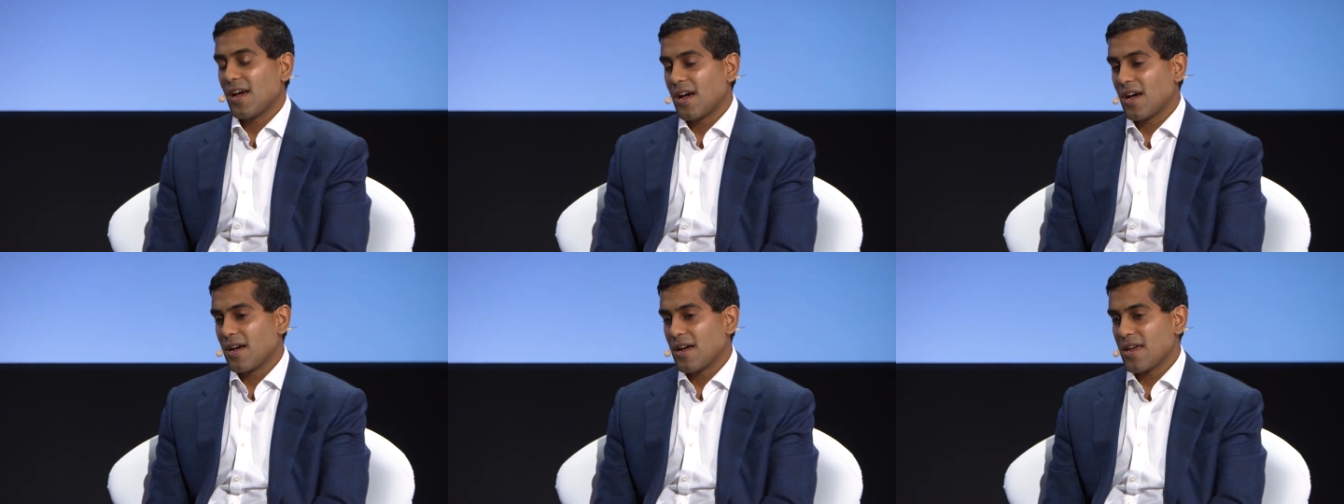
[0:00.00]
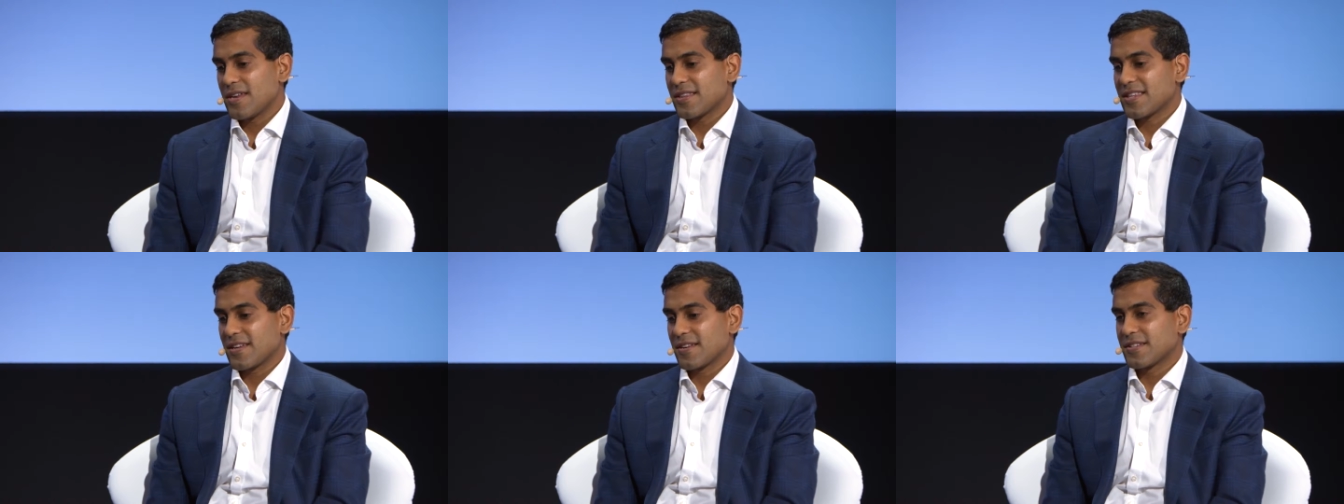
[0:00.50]
Uh, and
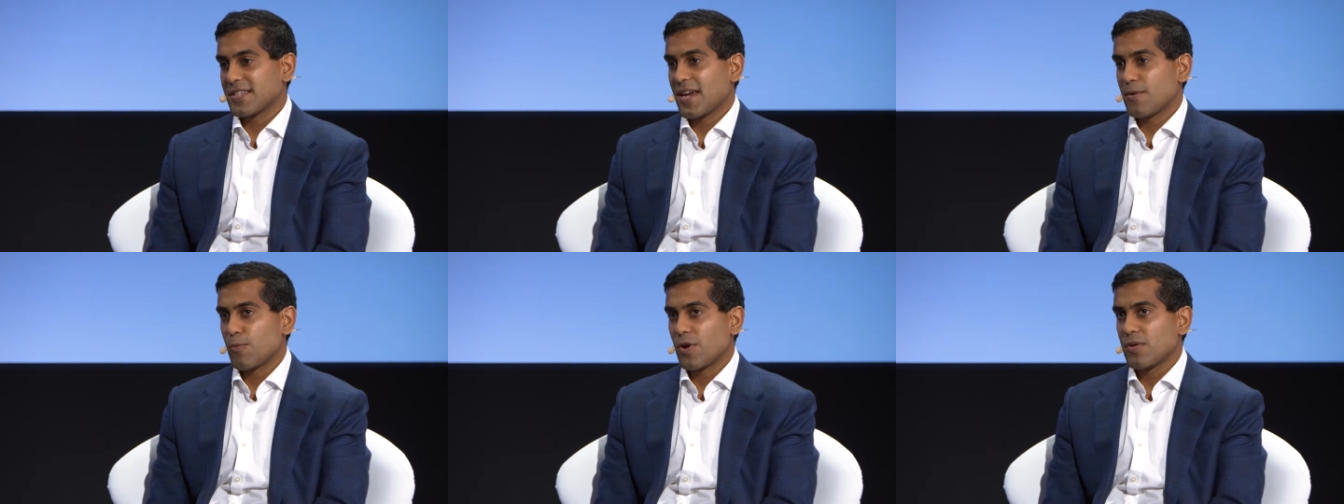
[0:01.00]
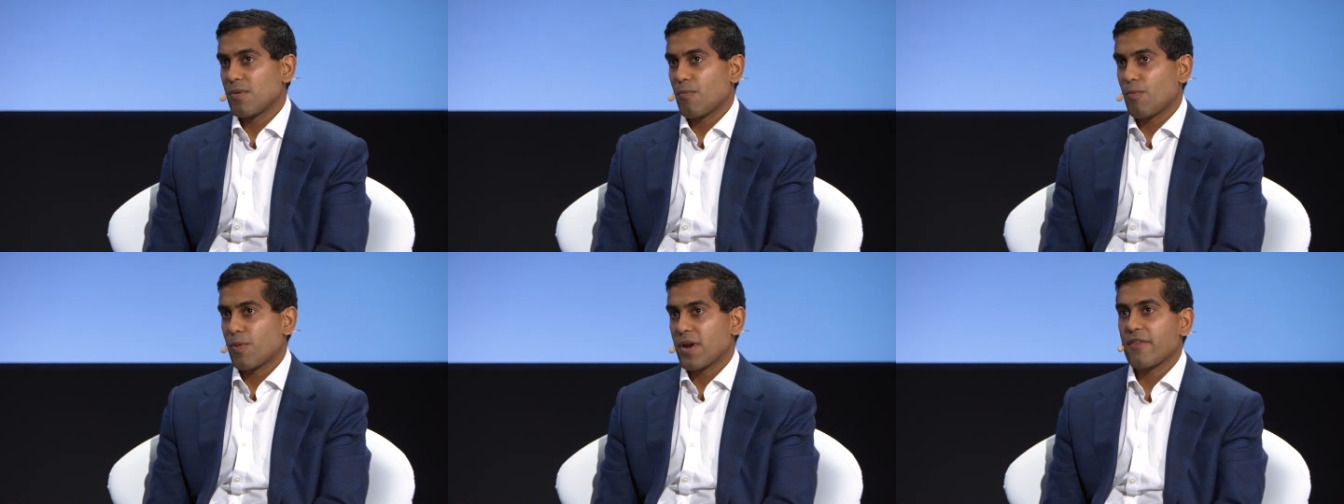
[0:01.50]
at the end of the day, what,
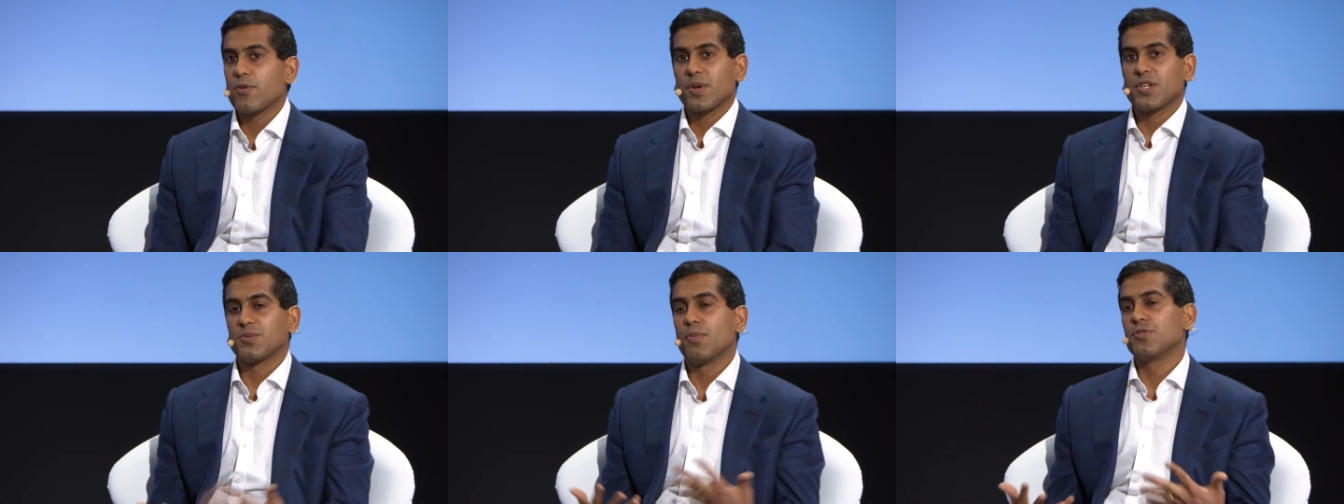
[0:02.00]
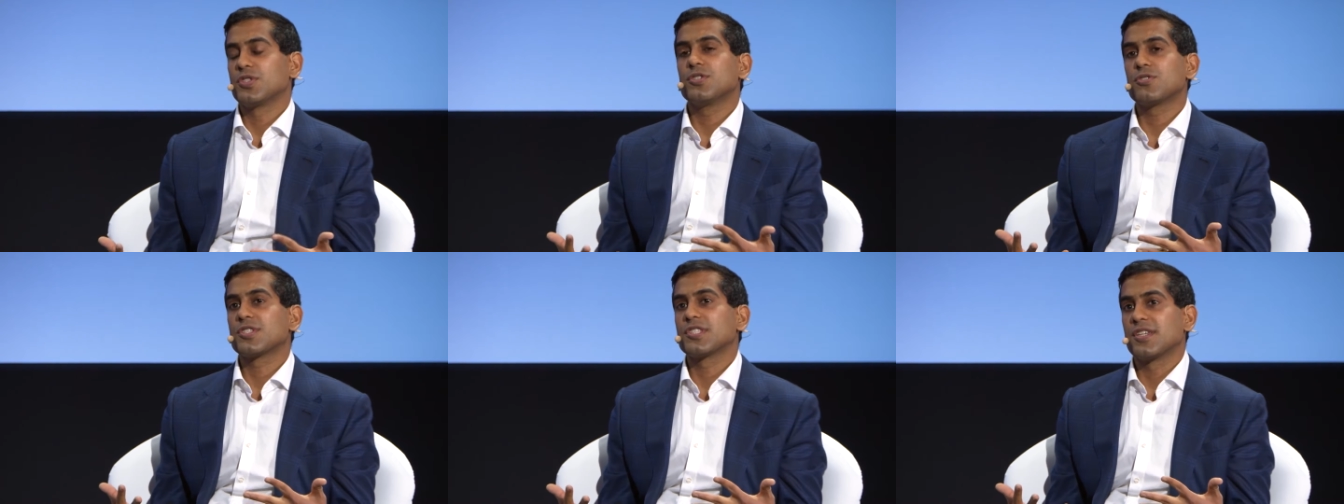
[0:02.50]
what everybody's most
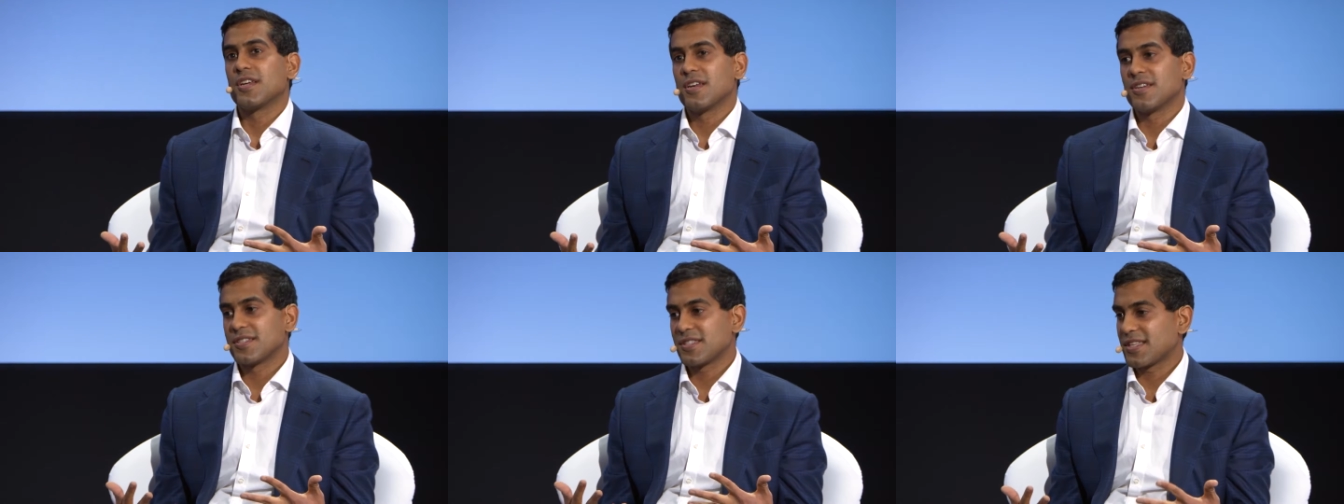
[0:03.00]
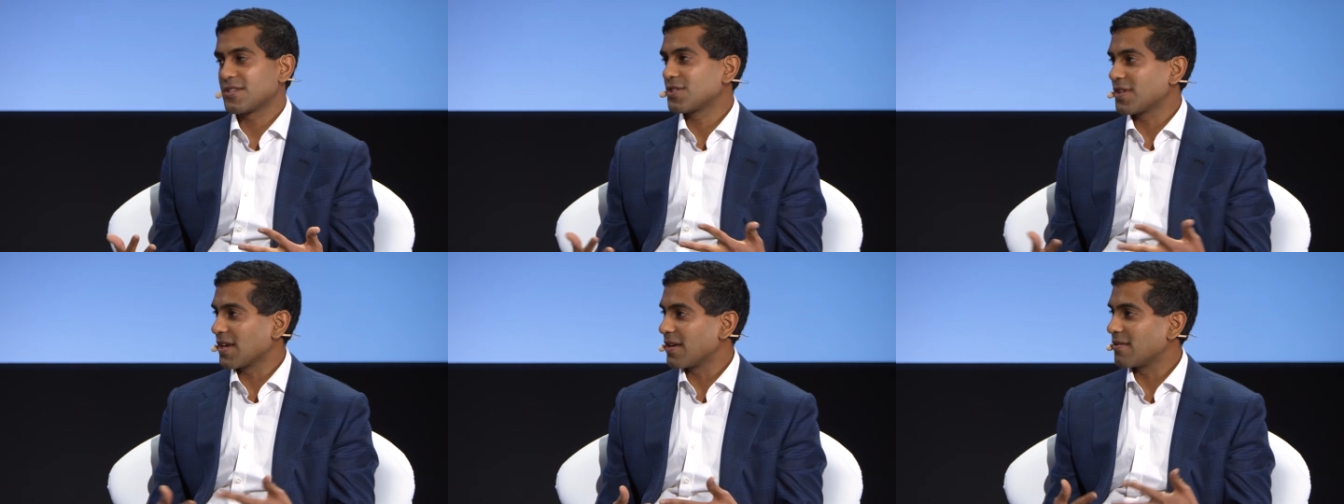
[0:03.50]
interested in is
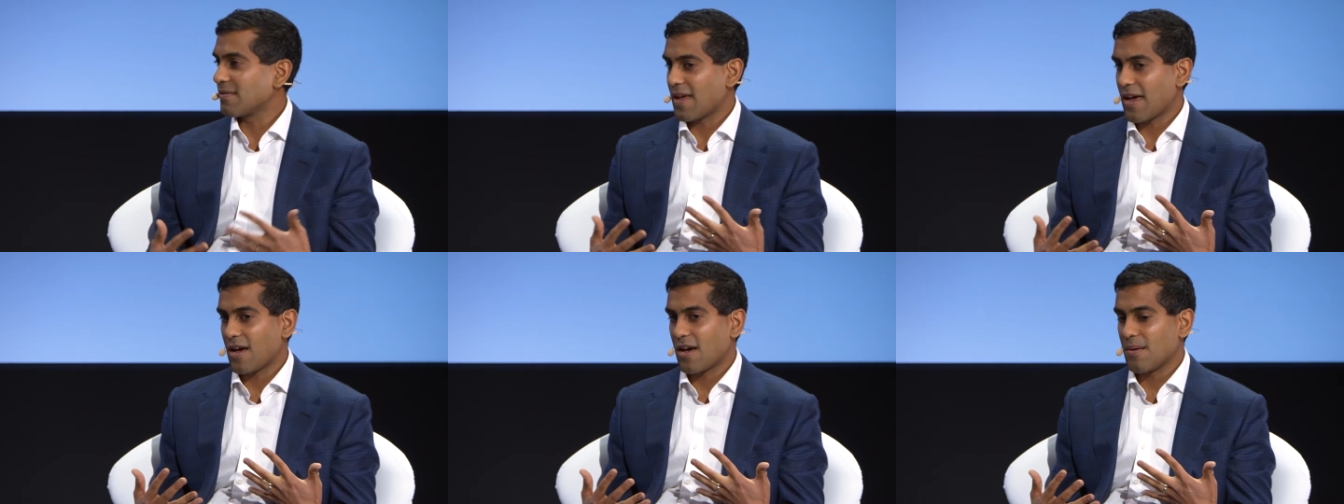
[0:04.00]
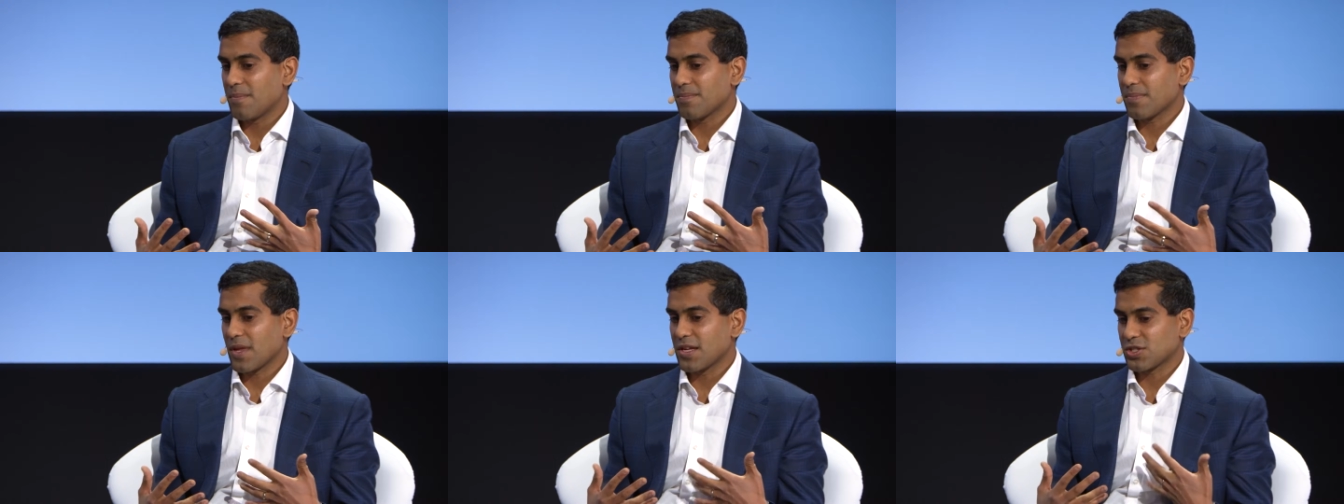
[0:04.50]
essentially um,
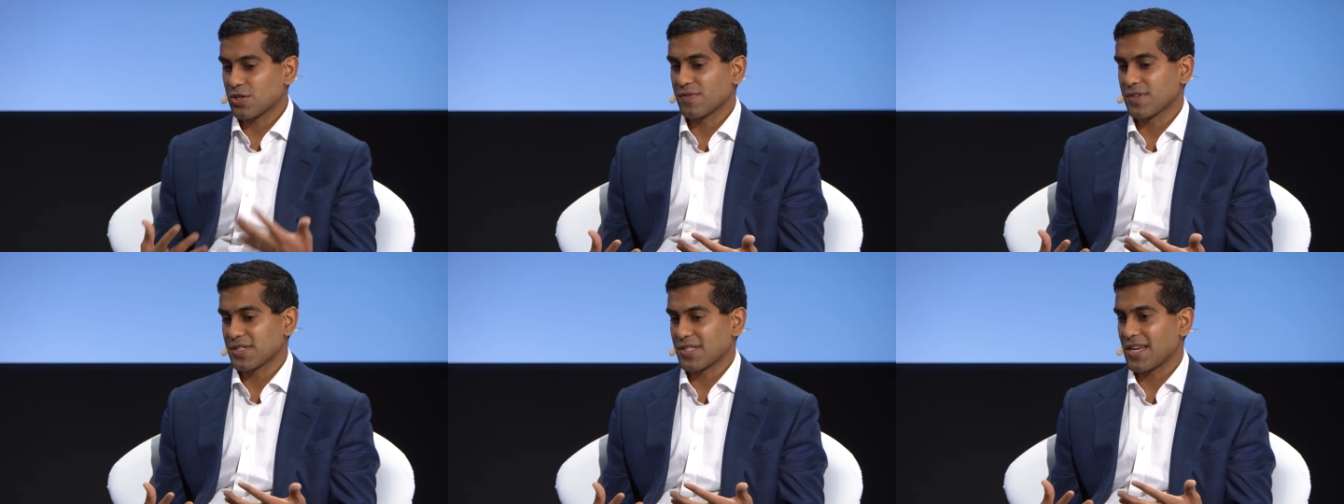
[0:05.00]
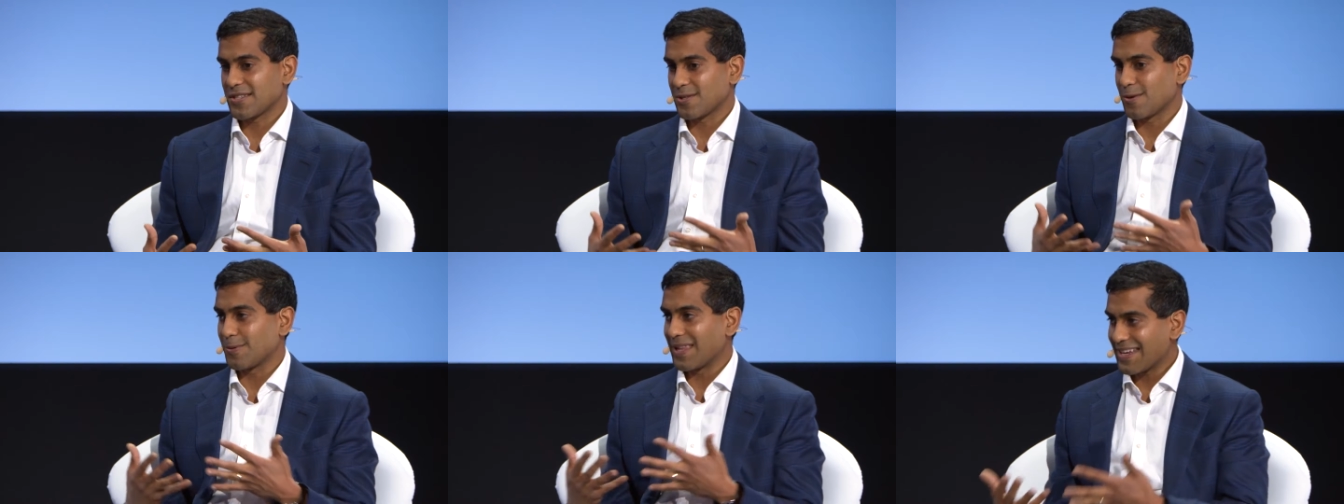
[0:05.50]
a service that
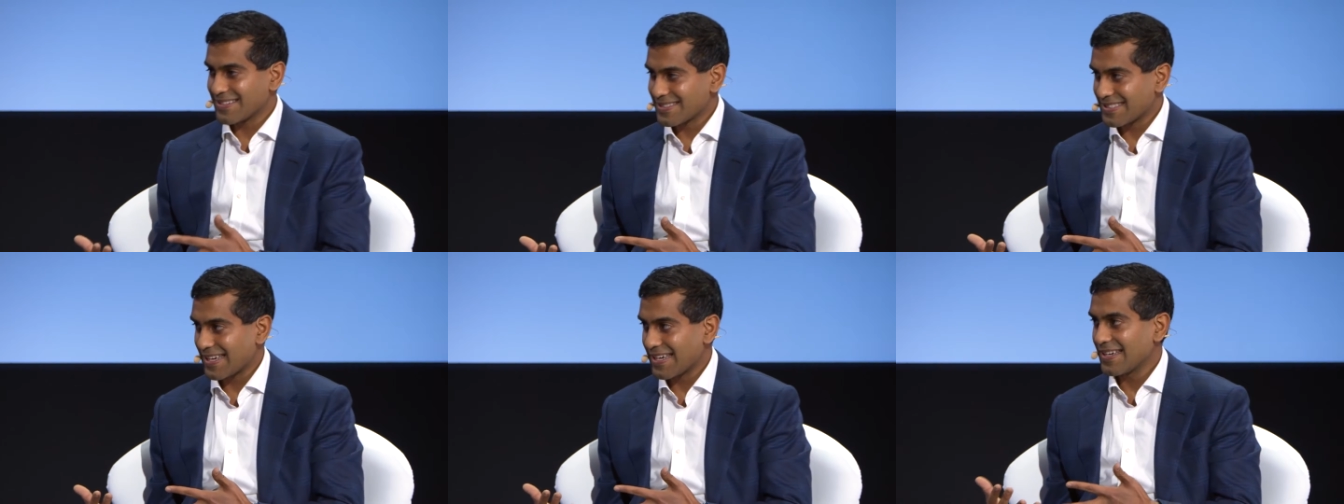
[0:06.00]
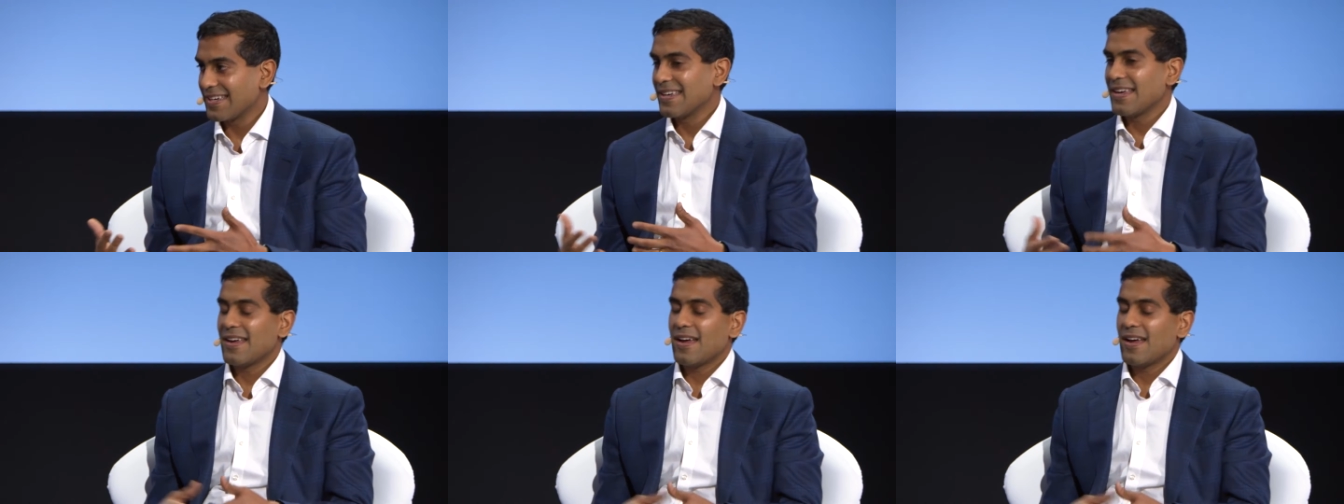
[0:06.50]
has low latency,